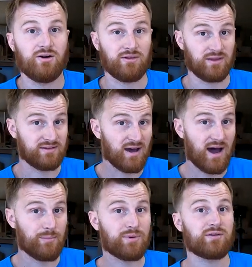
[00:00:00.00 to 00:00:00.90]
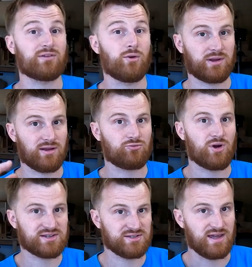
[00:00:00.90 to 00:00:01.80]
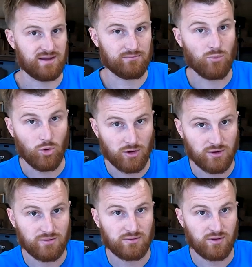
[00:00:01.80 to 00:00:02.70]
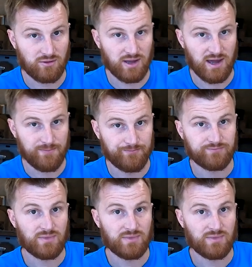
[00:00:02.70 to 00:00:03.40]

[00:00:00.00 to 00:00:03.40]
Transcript: on the top so it can resonate more, okay?